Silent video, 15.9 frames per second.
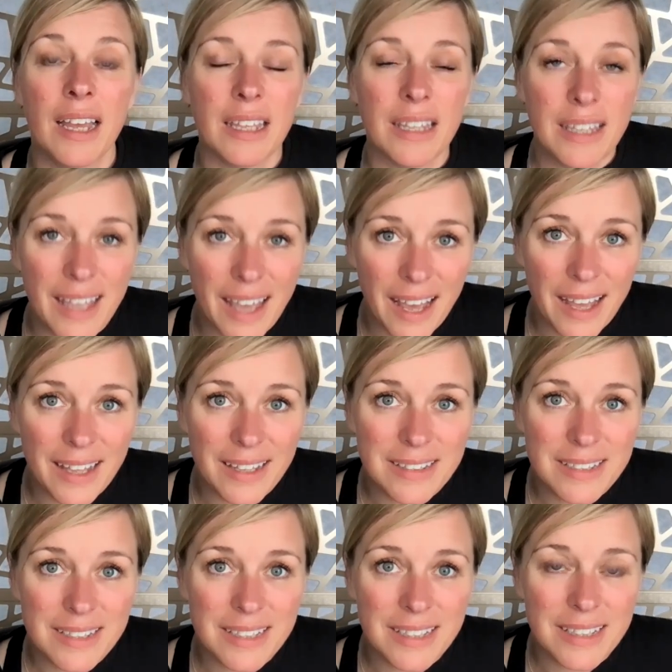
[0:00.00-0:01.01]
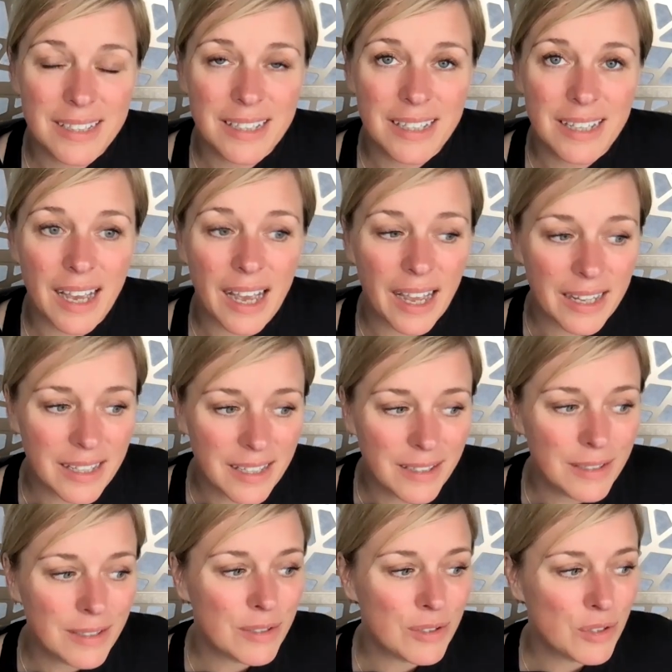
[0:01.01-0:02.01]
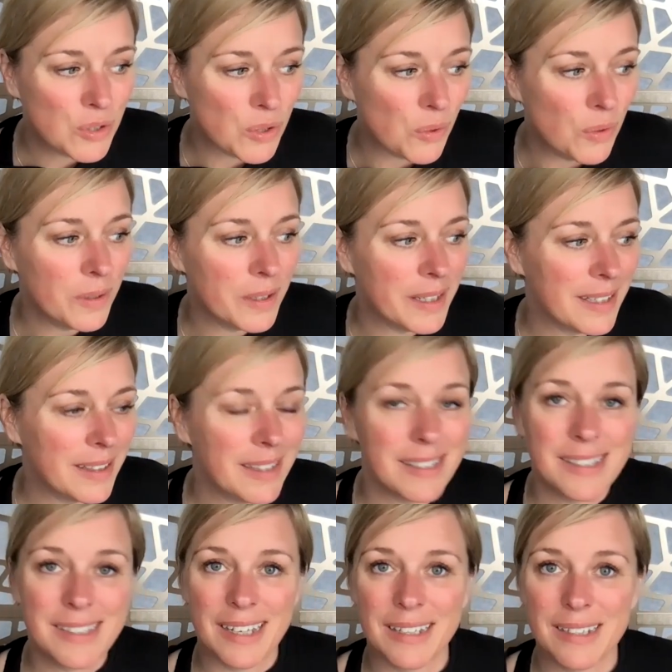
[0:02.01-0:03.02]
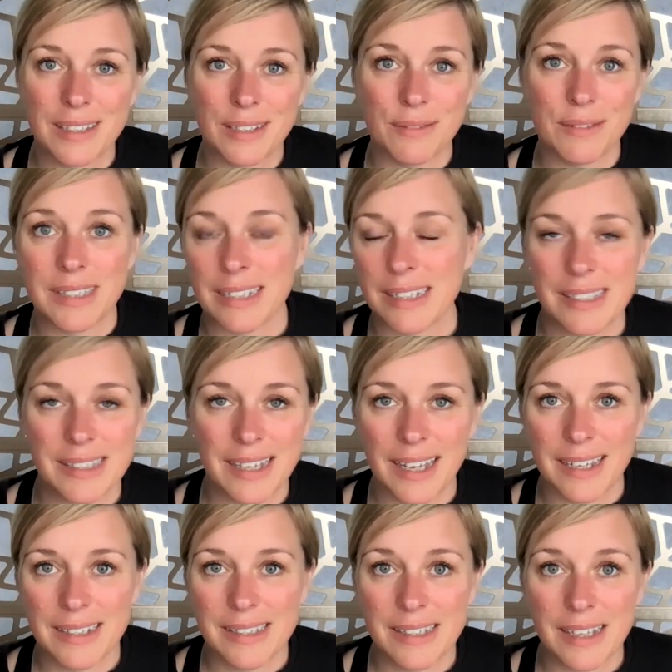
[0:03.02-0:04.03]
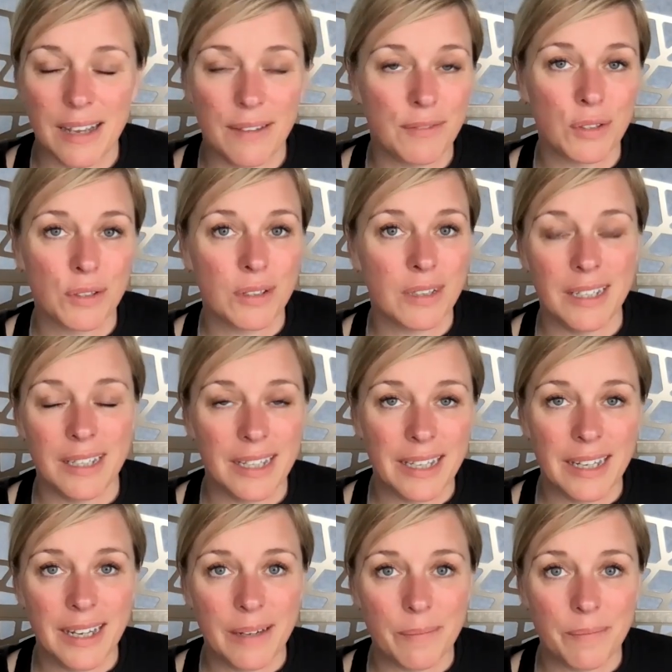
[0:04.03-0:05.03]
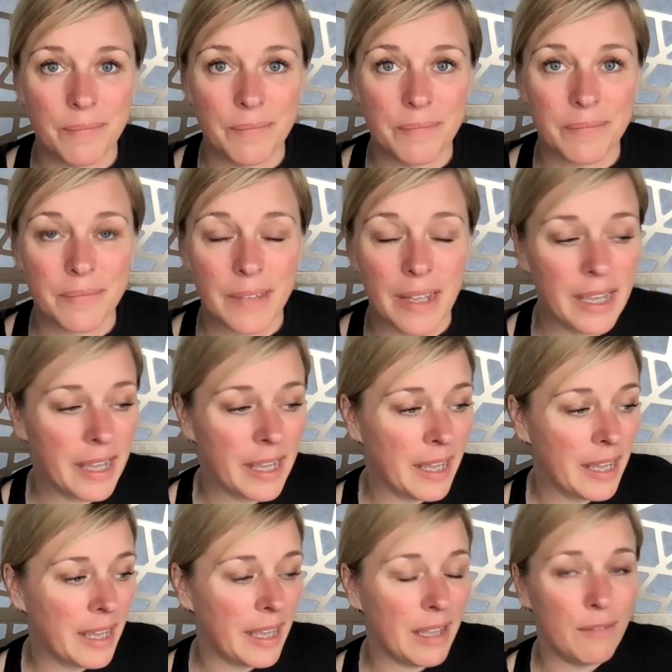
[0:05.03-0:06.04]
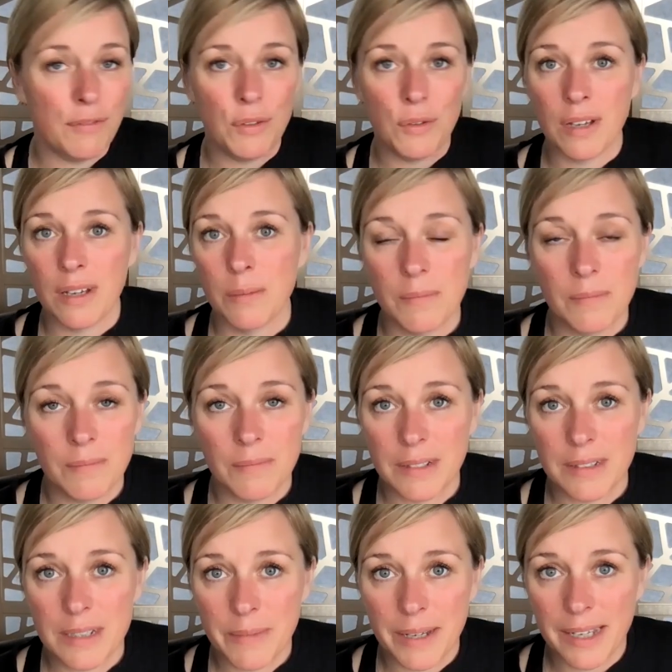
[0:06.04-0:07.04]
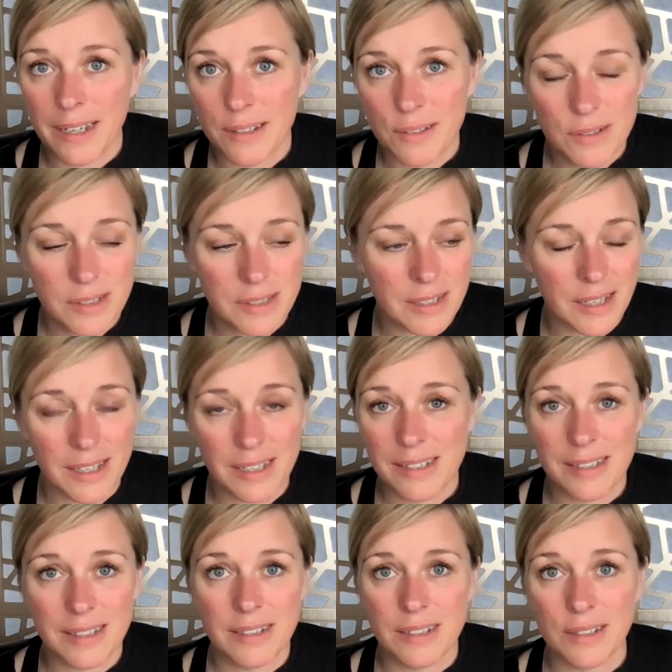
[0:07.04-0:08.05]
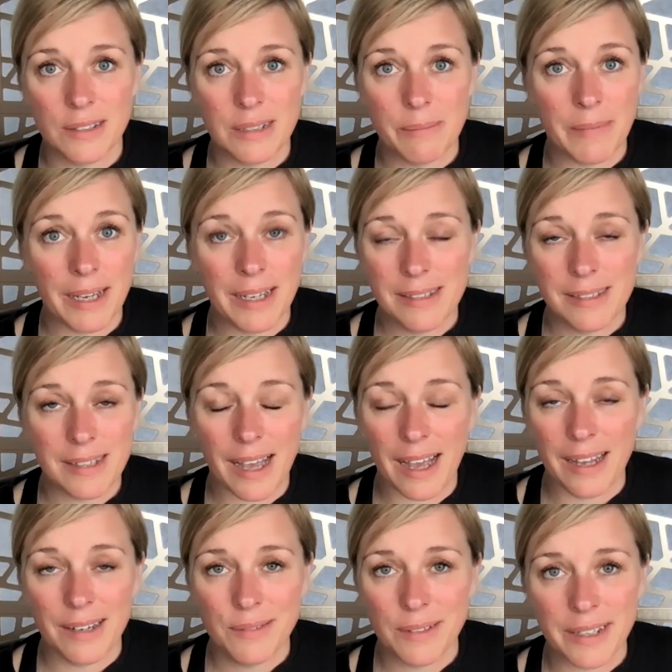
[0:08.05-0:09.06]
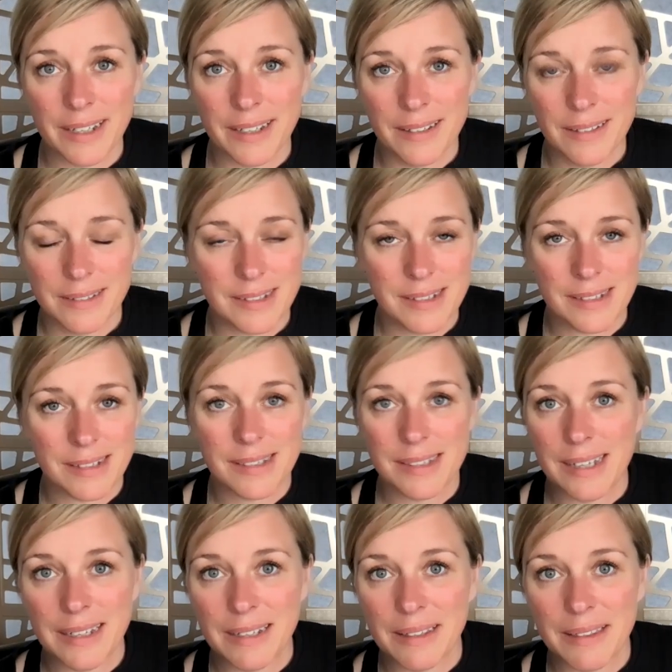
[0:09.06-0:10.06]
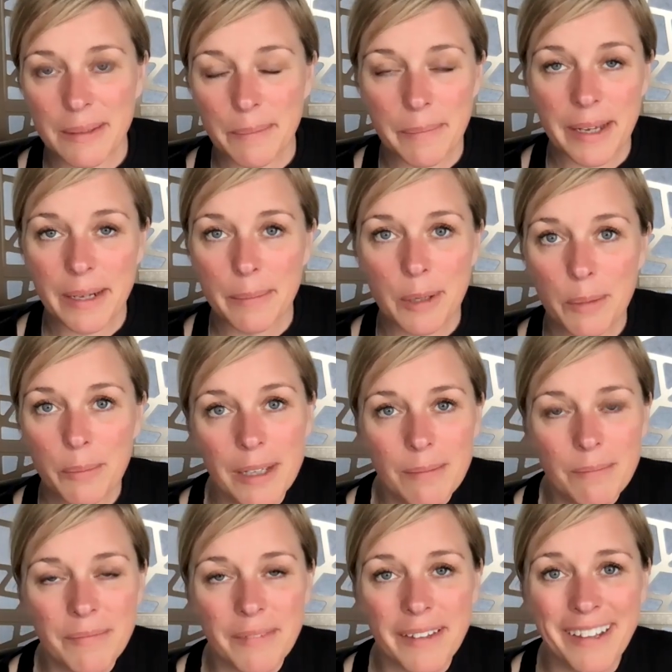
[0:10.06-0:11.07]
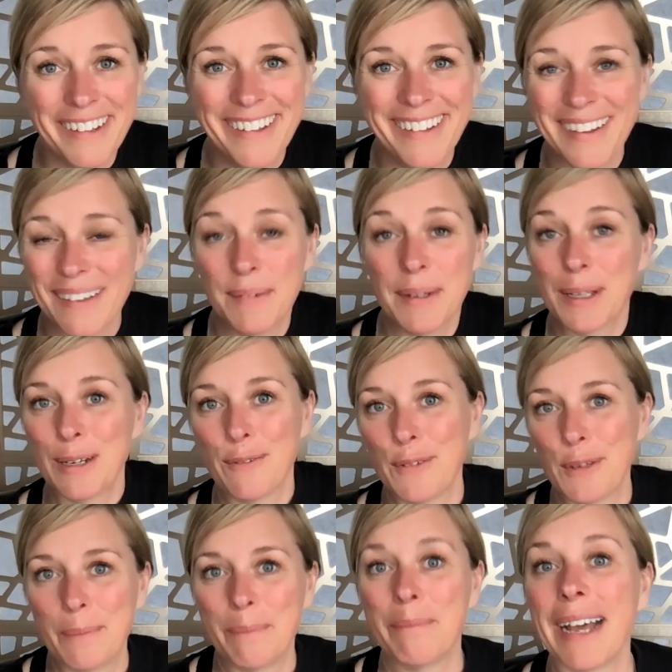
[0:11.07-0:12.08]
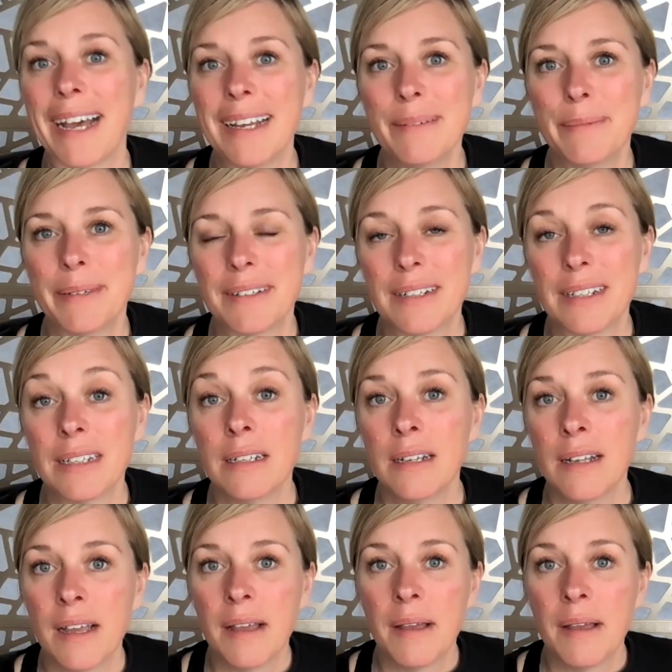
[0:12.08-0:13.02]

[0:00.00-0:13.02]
Yet, I can enjoy the sense of success after cleaning it up. If you come to my house and it's a dirty mess, I don't care. It doesn't say anything bad about me. I'm not going to feel bad about it,